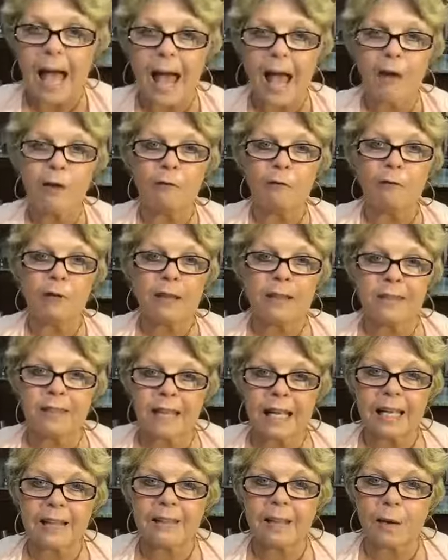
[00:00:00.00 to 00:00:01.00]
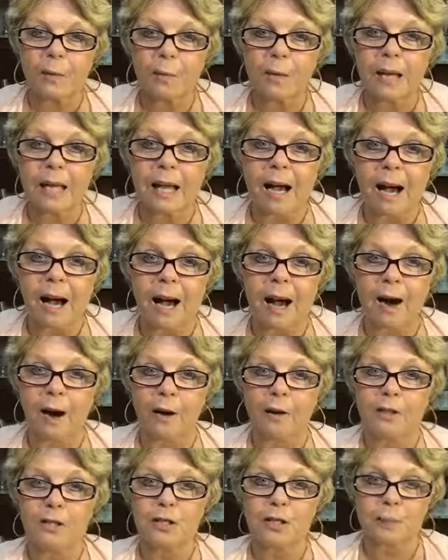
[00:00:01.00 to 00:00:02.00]
Everything that we
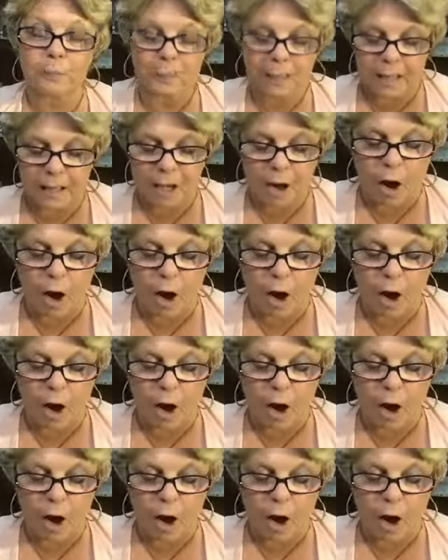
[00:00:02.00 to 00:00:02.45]
are should be